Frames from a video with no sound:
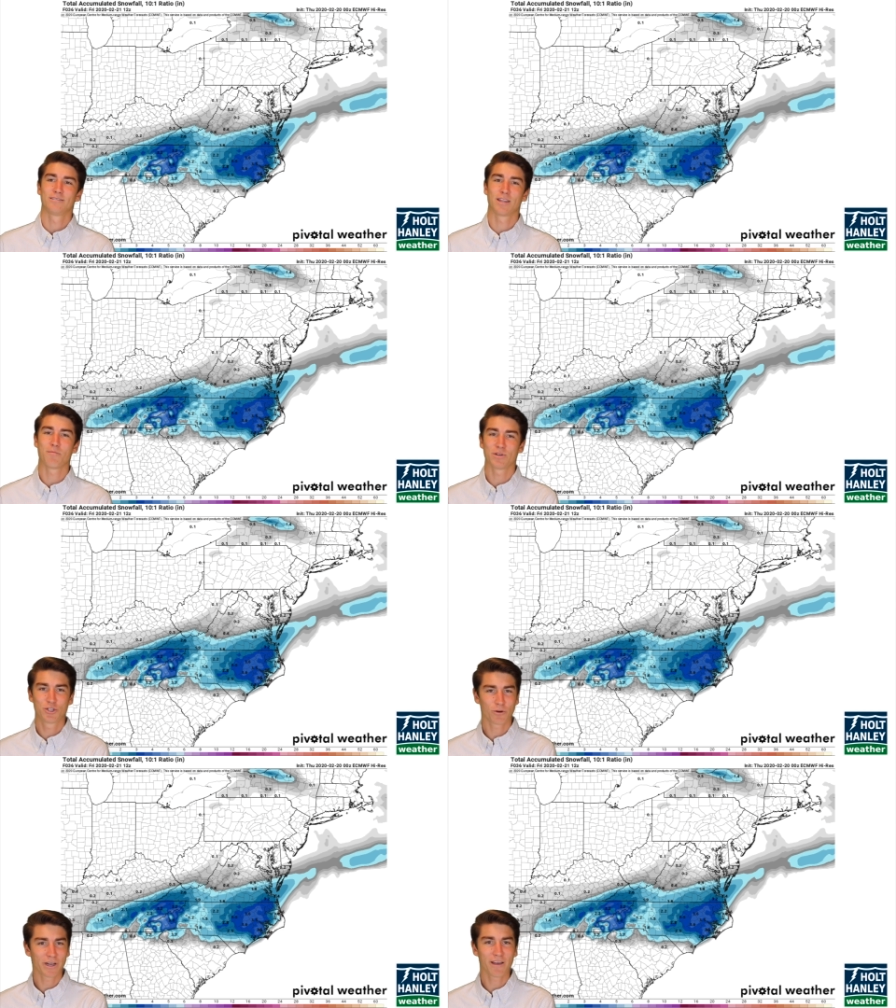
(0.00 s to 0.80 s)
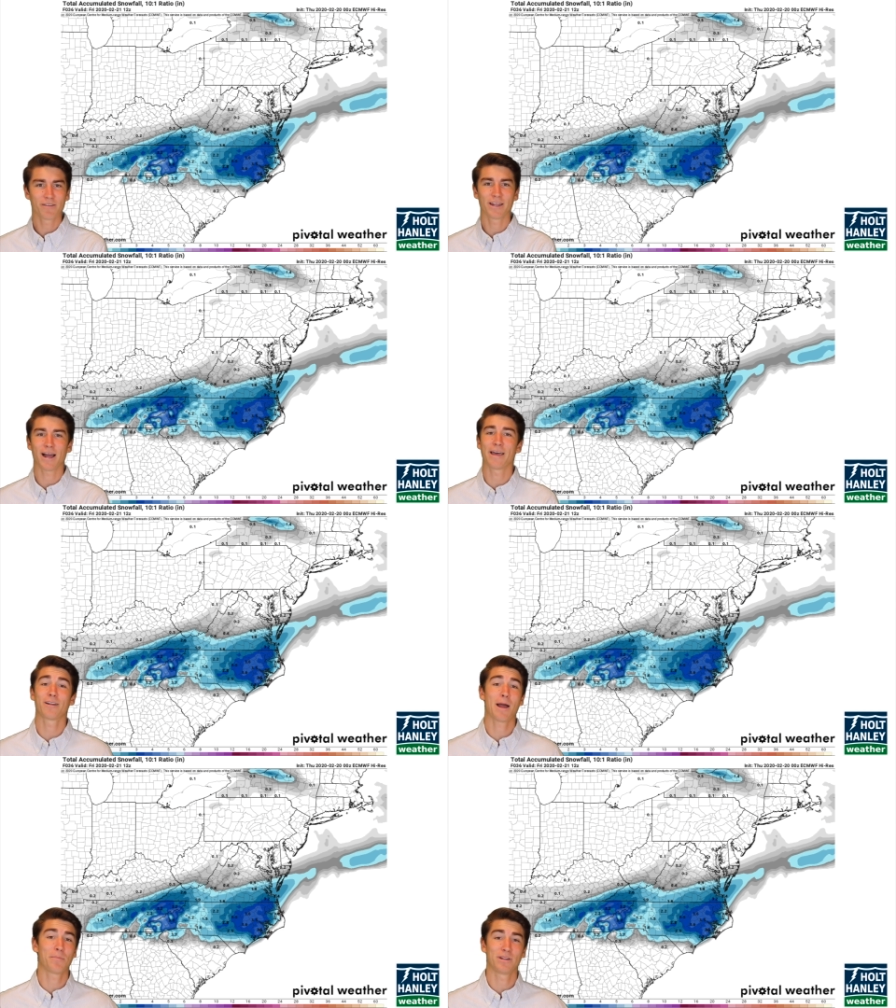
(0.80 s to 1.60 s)
the majority of it
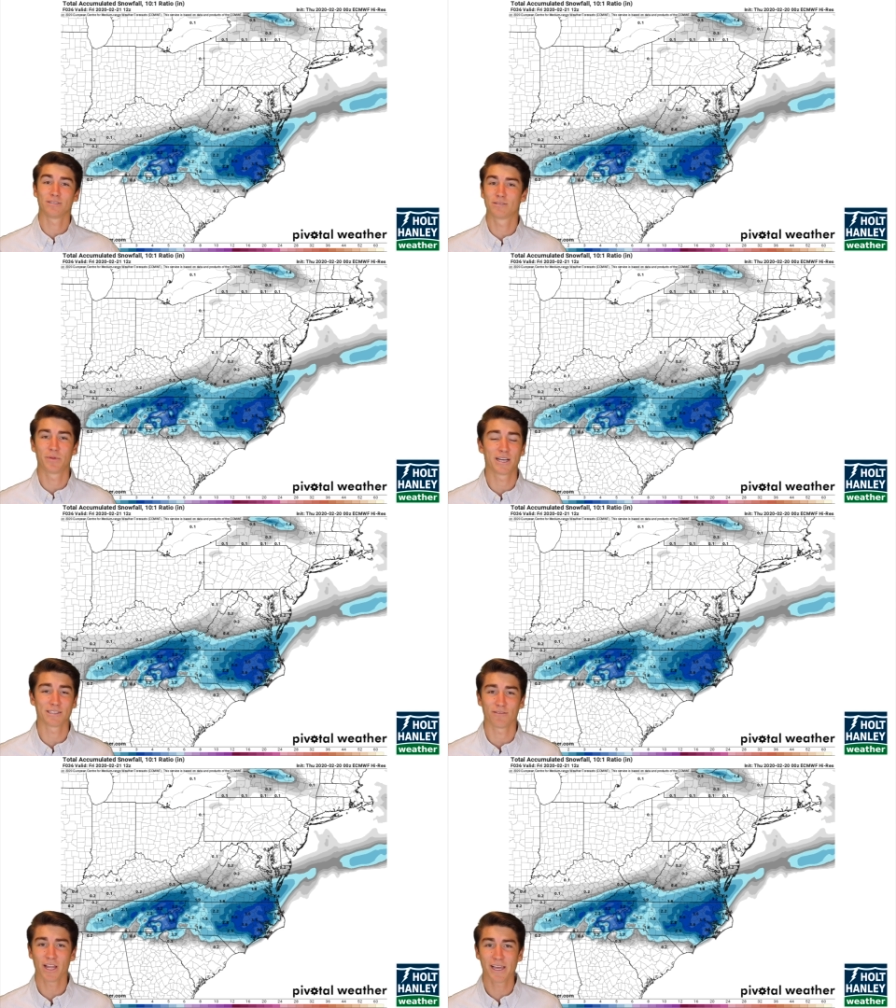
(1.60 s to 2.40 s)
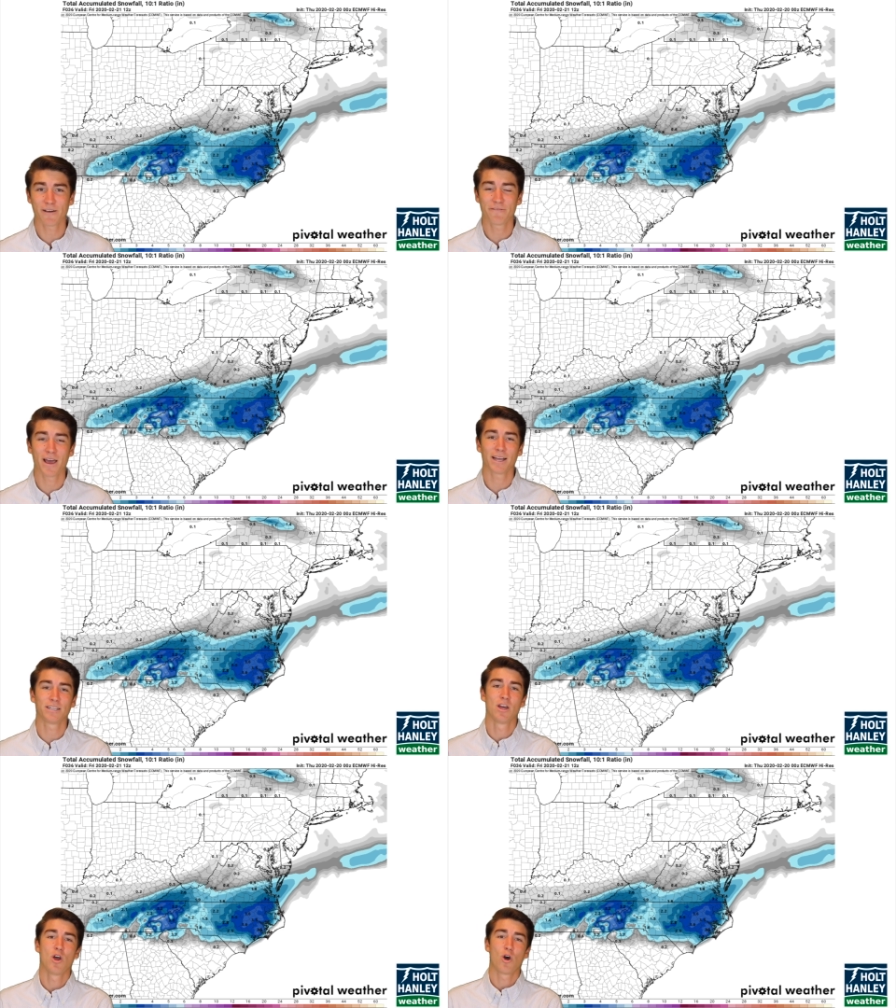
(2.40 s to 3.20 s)
either happens because of lake
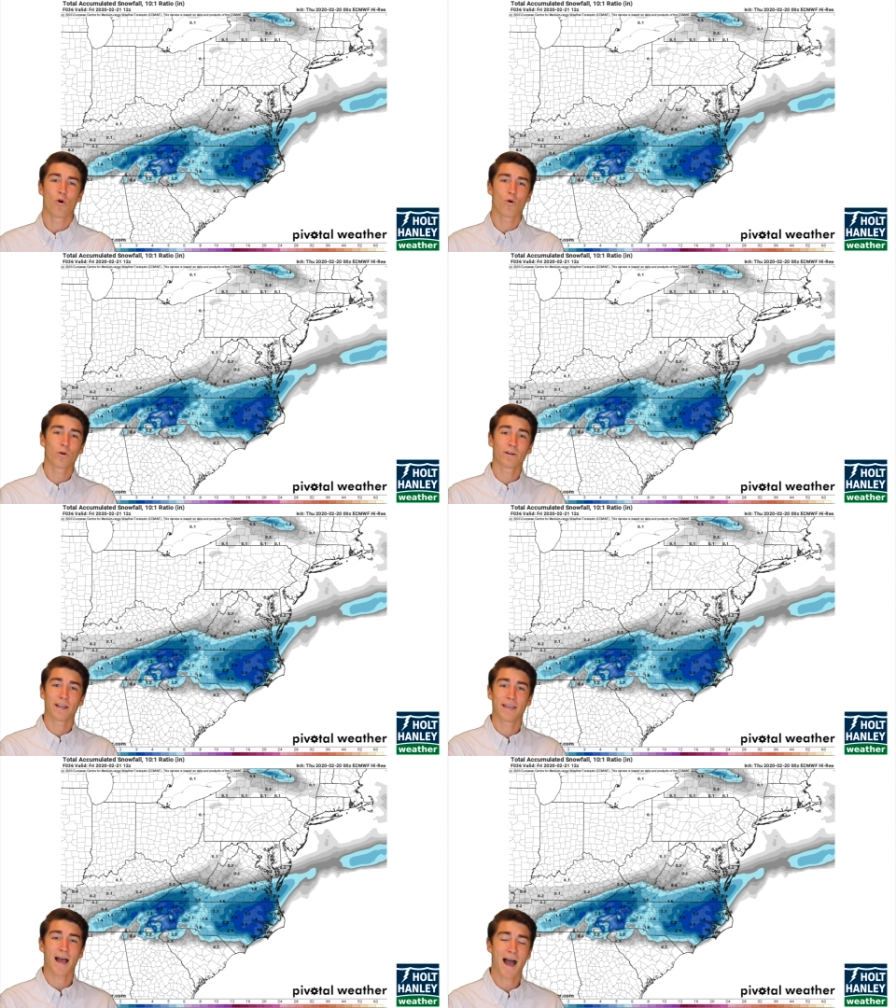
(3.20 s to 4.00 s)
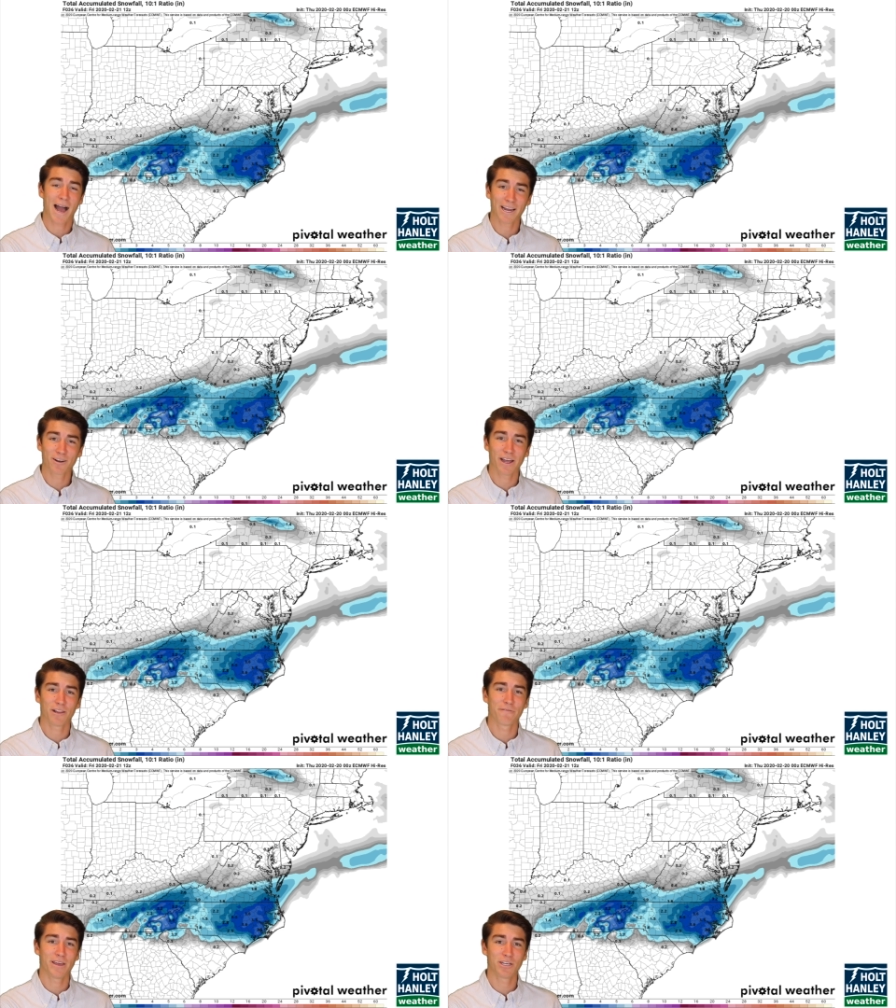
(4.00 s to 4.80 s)
effect or in higher
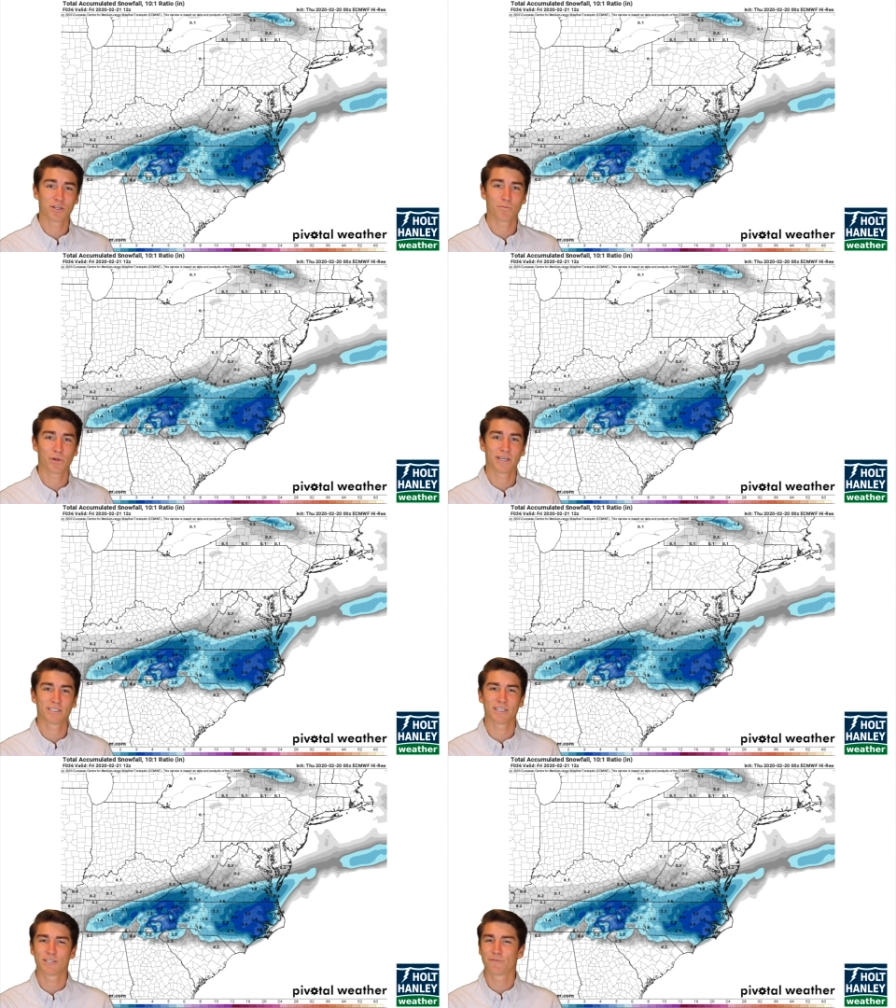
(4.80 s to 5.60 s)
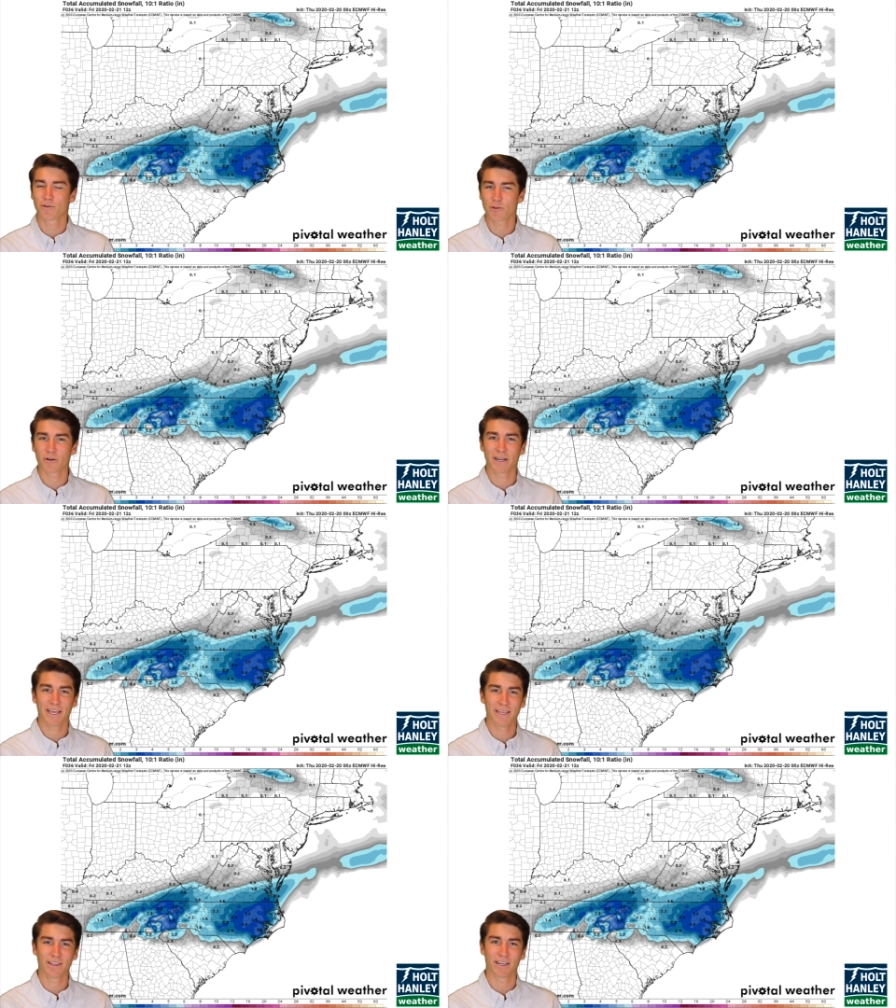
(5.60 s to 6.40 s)
elevation places further
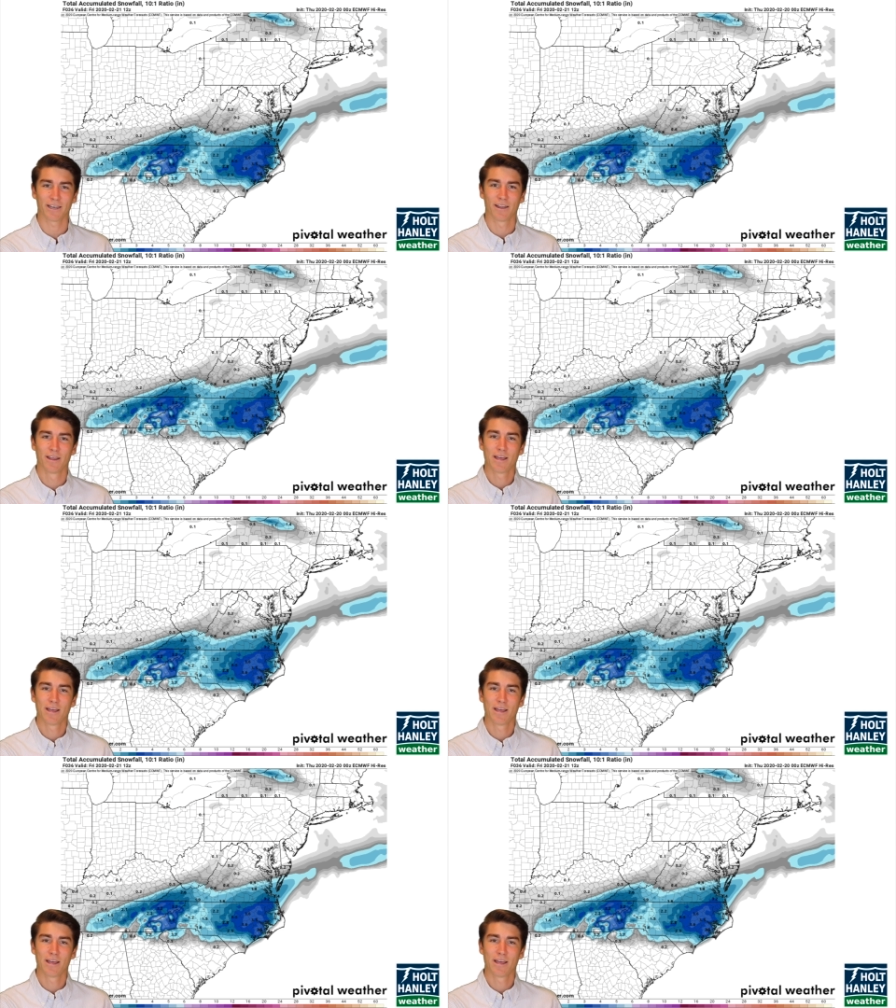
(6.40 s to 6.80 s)
inland.